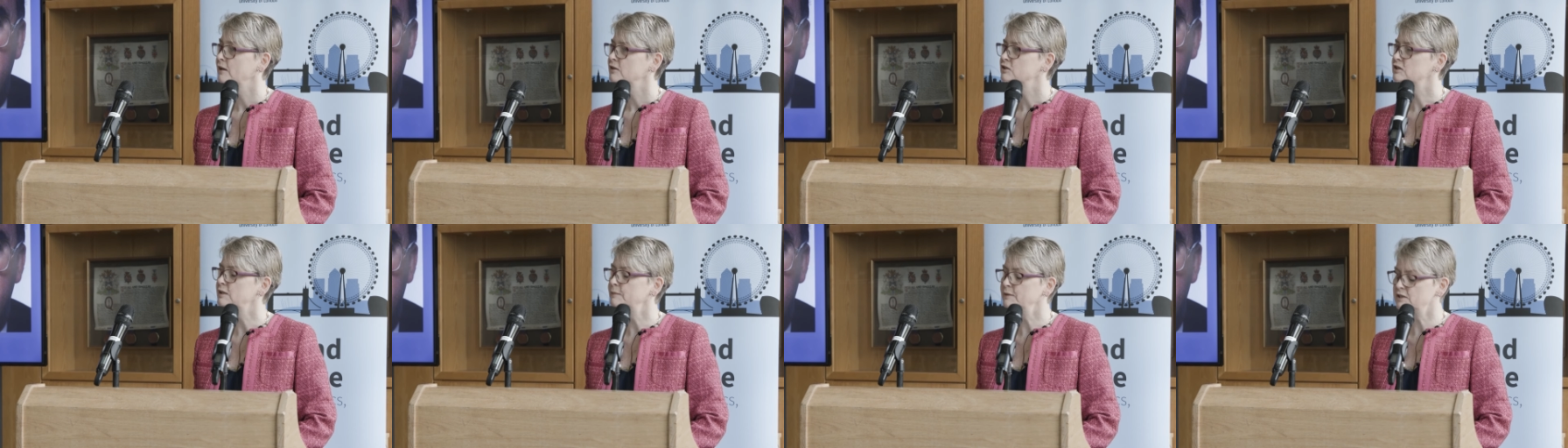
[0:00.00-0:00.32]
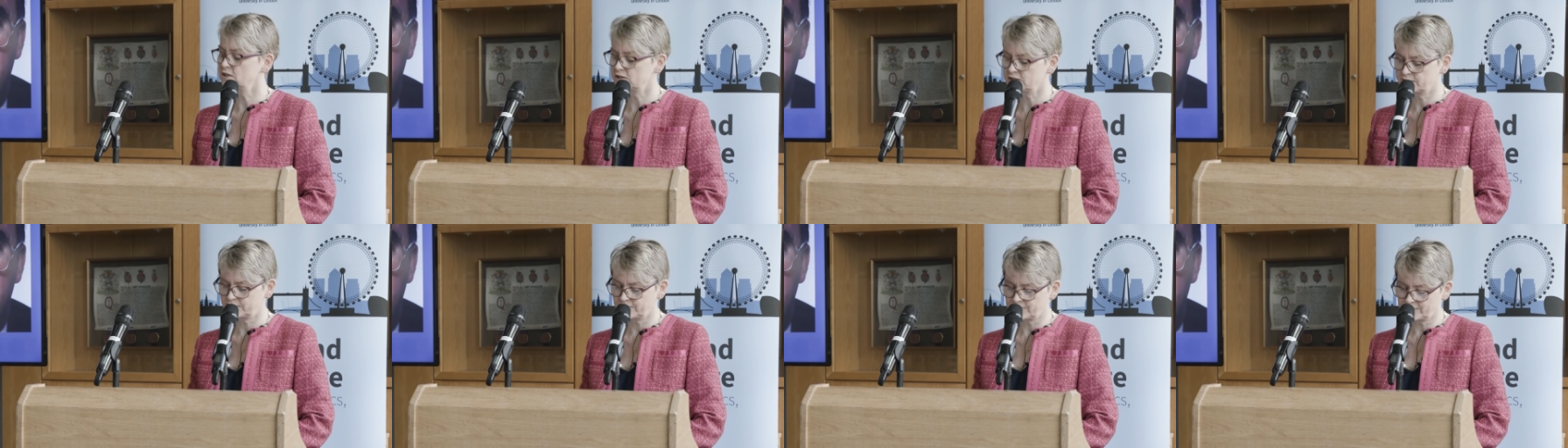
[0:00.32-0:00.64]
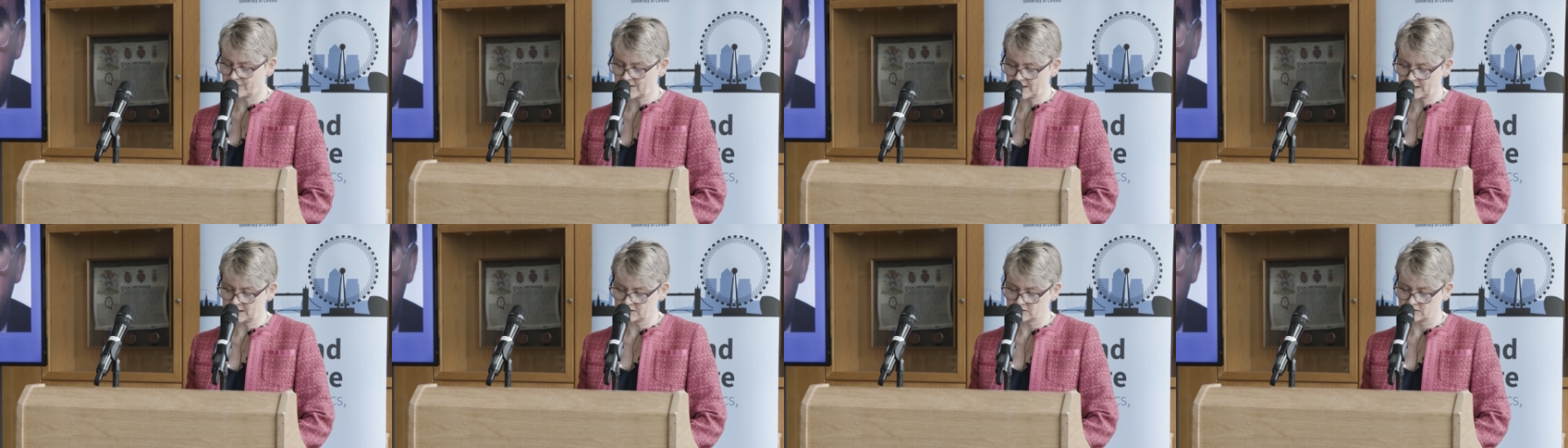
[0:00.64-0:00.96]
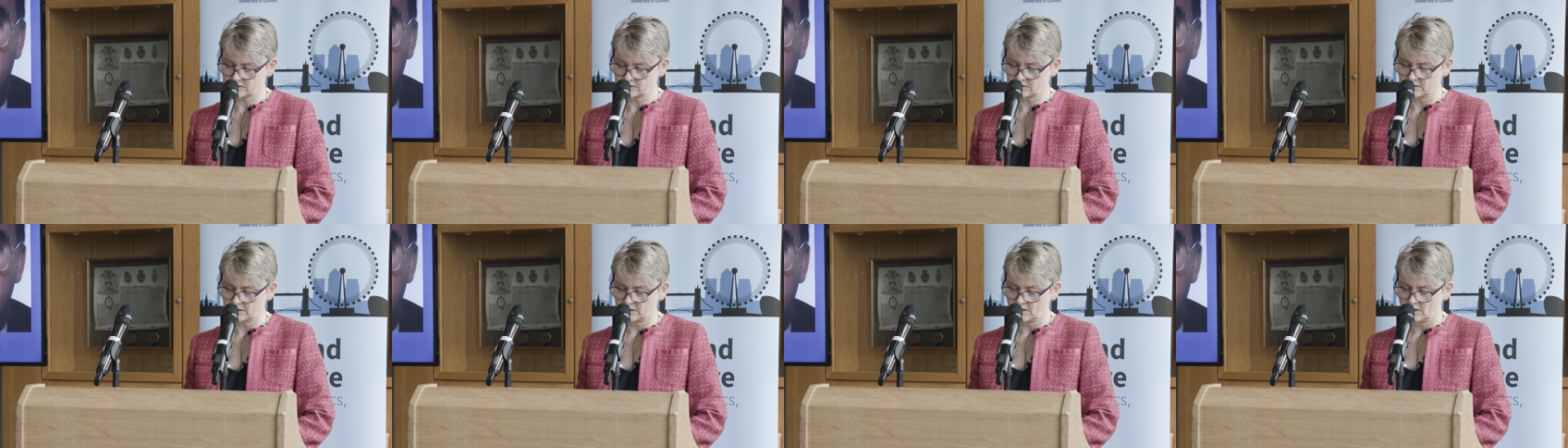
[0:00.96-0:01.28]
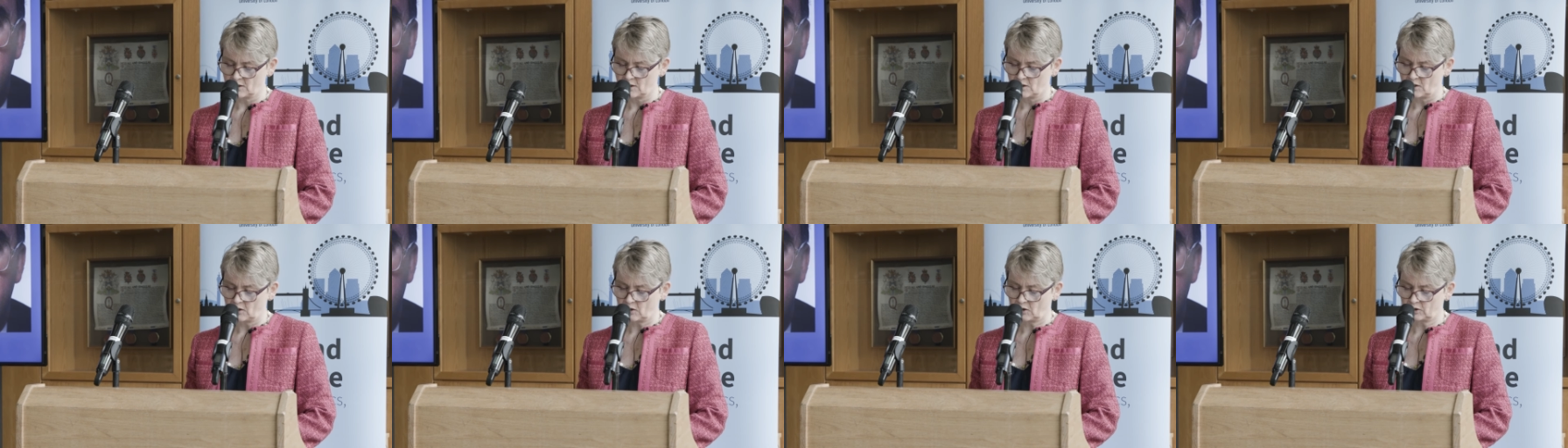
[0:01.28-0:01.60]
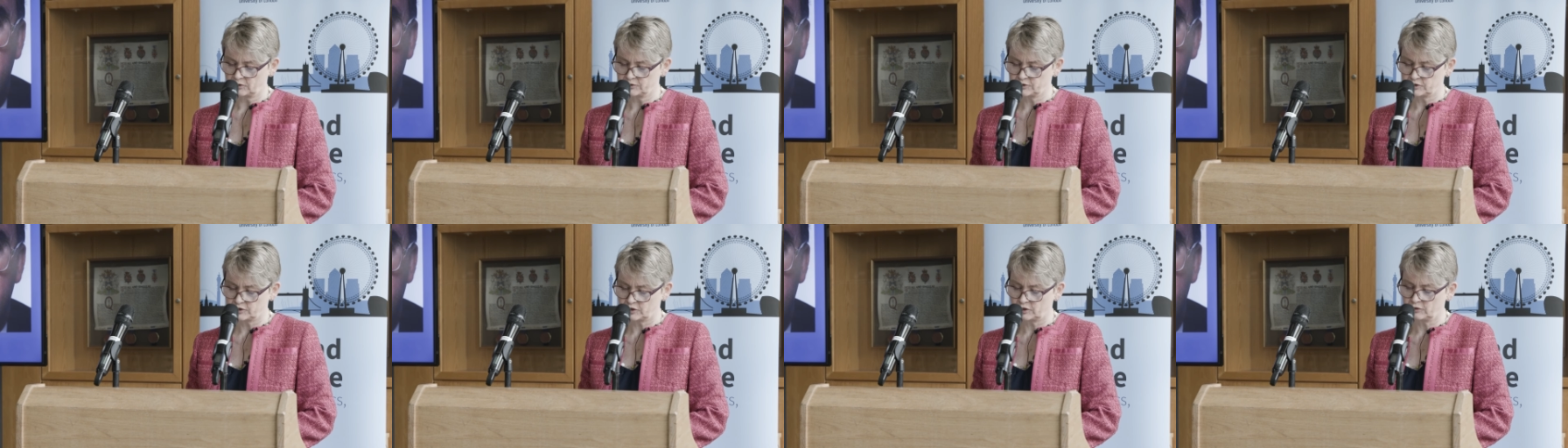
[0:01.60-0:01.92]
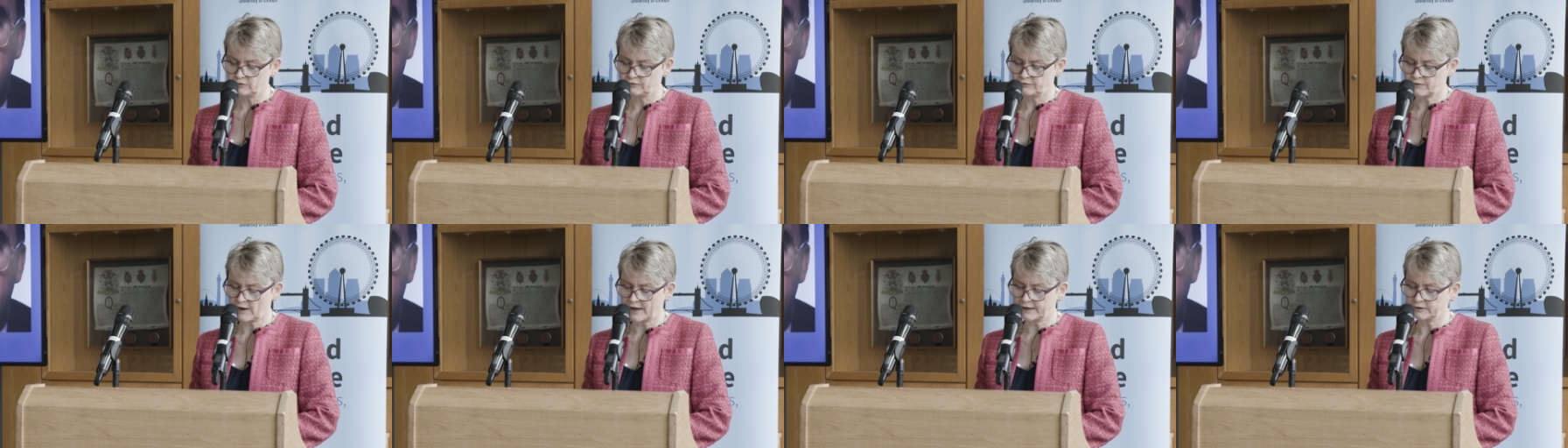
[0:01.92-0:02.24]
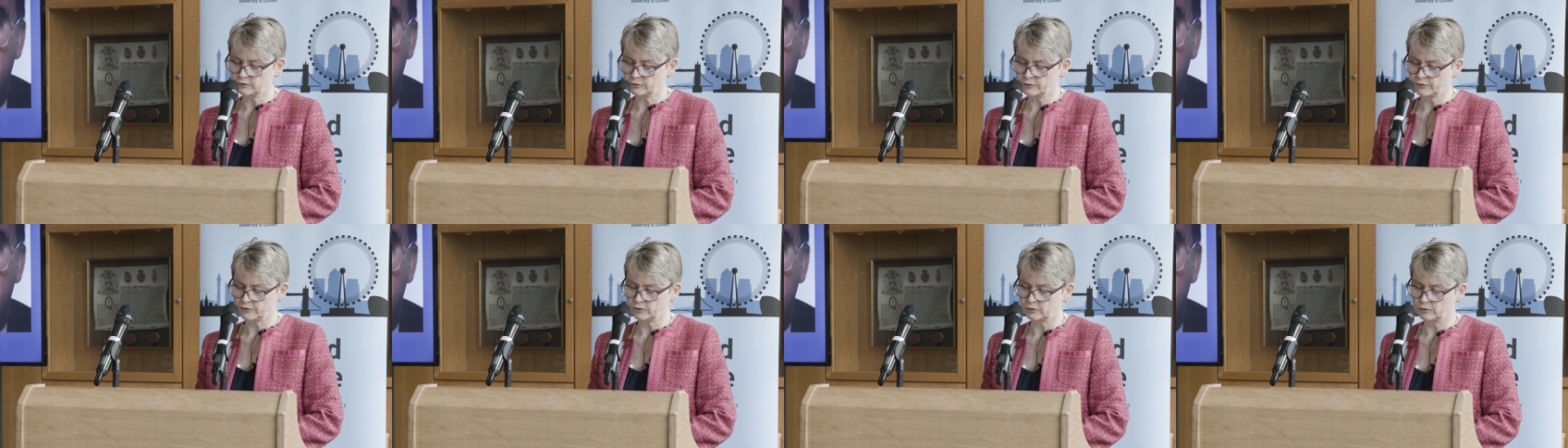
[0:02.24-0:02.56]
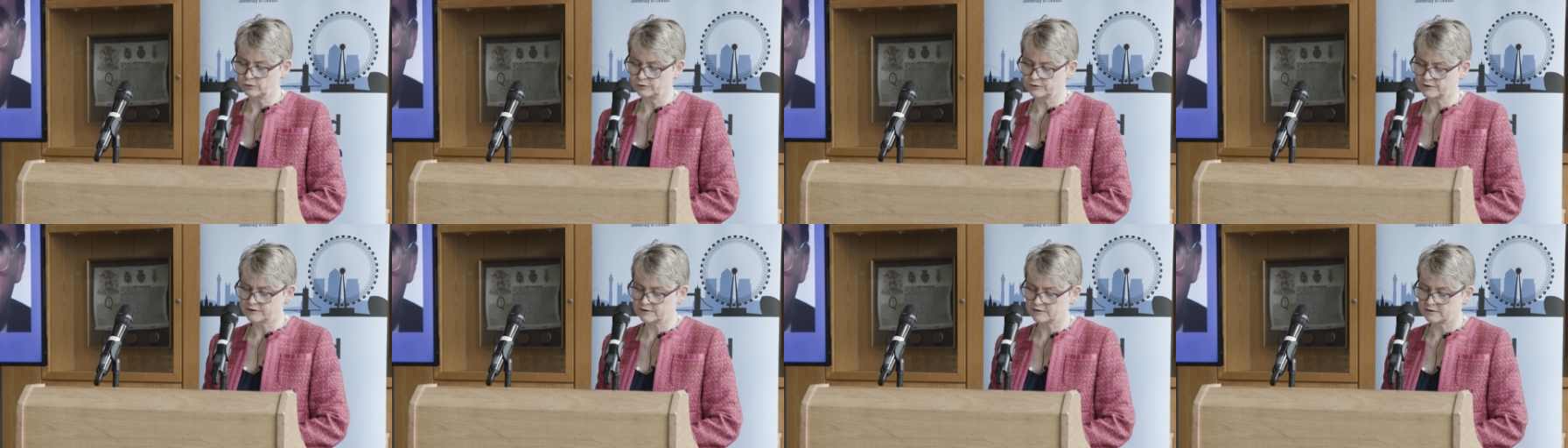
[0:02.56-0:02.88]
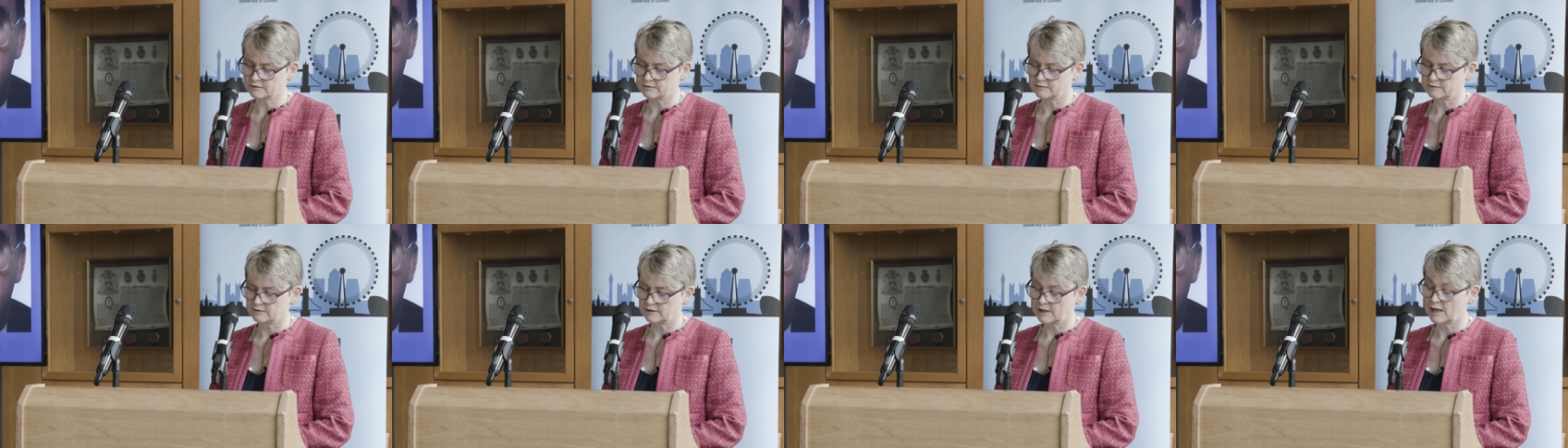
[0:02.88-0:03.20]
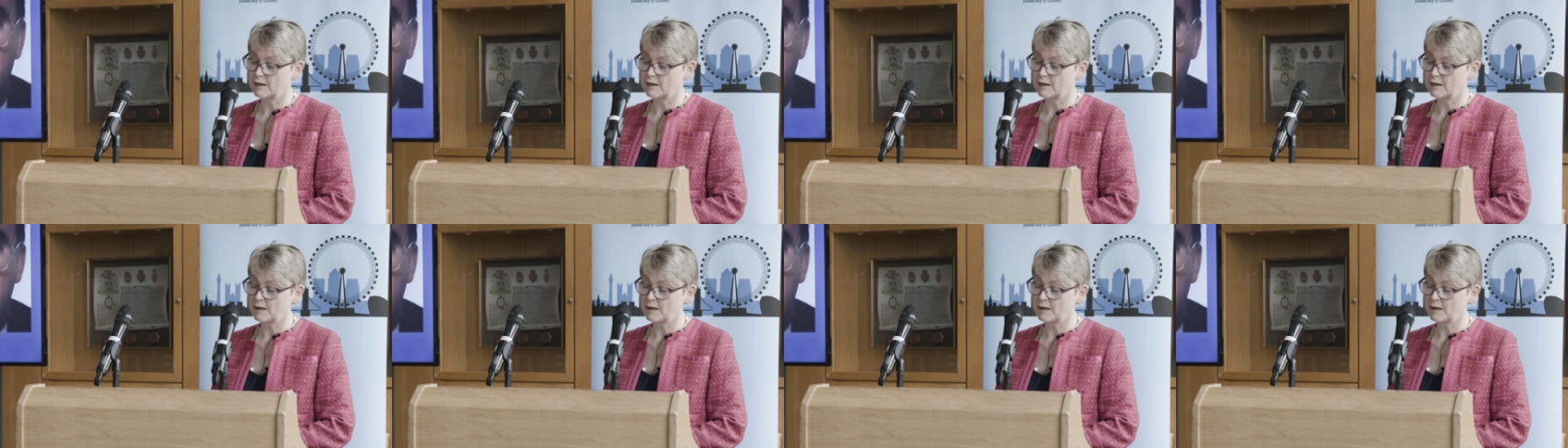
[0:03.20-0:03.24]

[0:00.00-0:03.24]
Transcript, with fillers: So let me just finish on two final thoughts